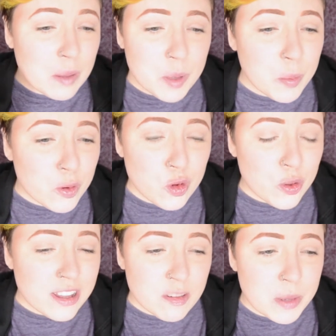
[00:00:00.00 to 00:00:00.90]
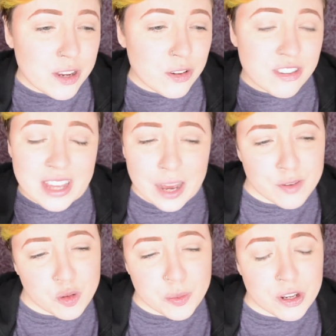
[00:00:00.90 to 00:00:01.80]
People do this because the
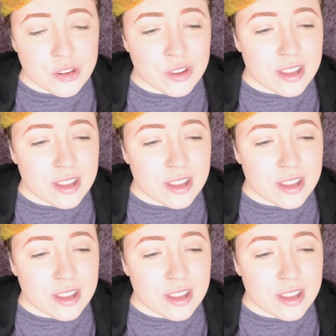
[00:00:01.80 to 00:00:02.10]
average person